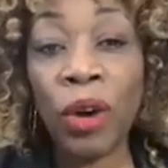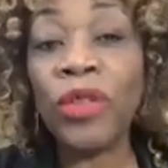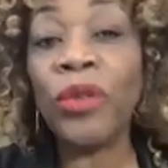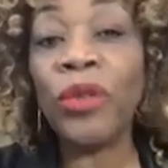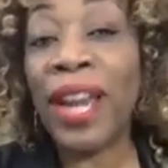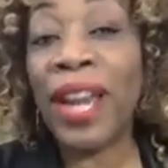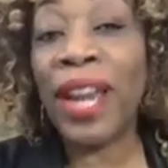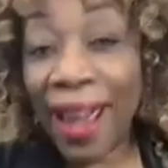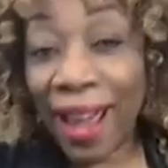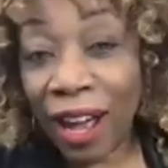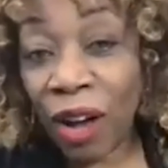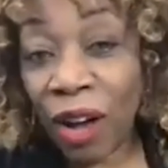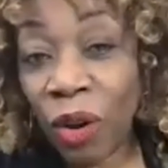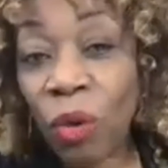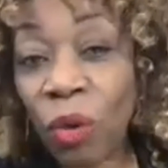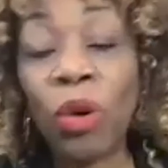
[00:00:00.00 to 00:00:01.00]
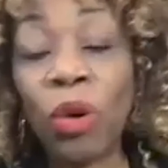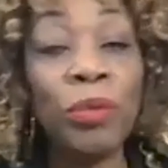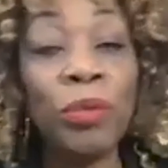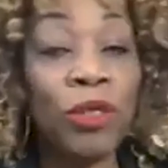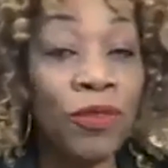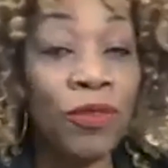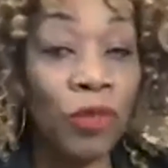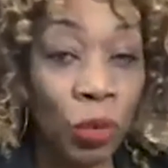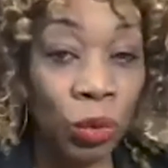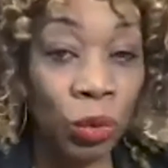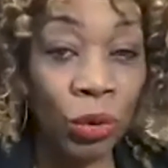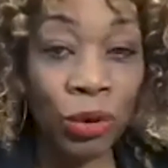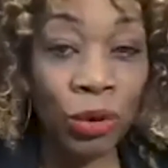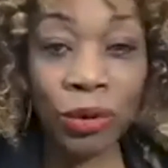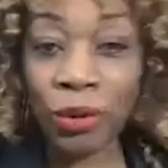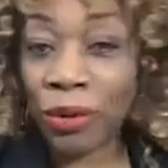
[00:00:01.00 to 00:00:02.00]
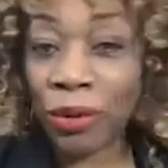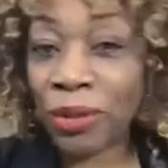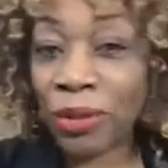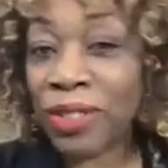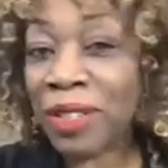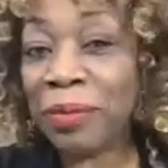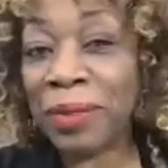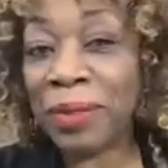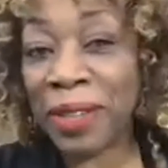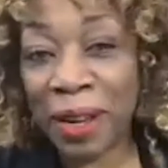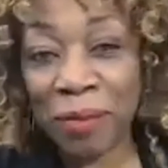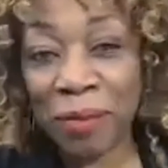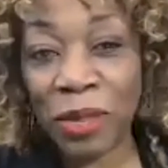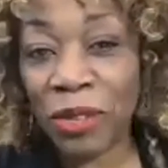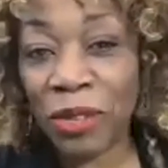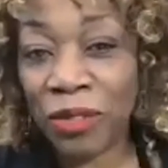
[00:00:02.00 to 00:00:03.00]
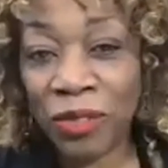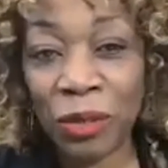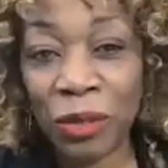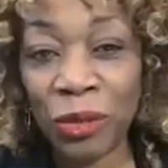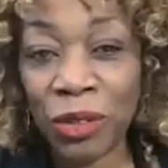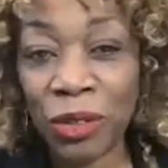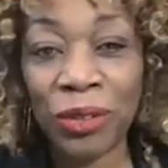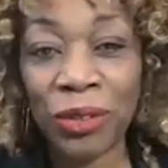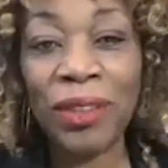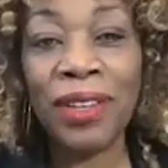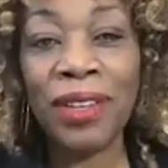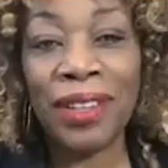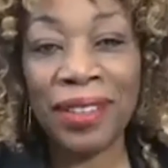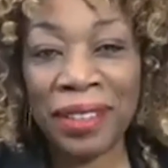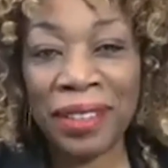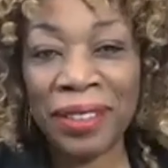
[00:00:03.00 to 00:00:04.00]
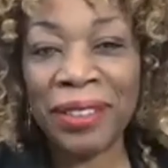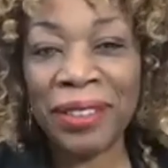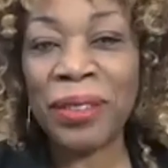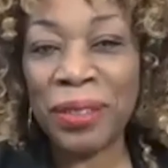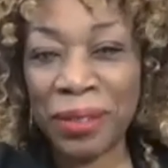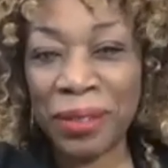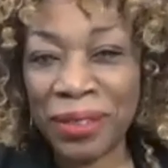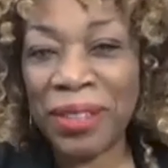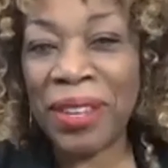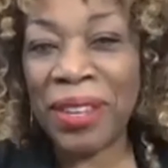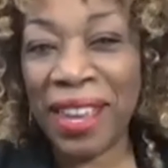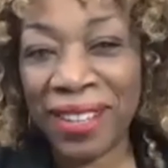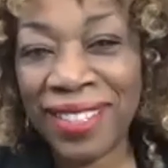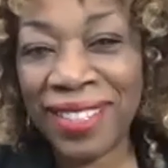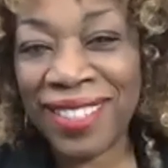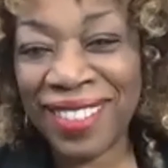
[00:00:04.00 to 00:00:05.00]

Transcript: Whether now or before or sometime in the future. Yes.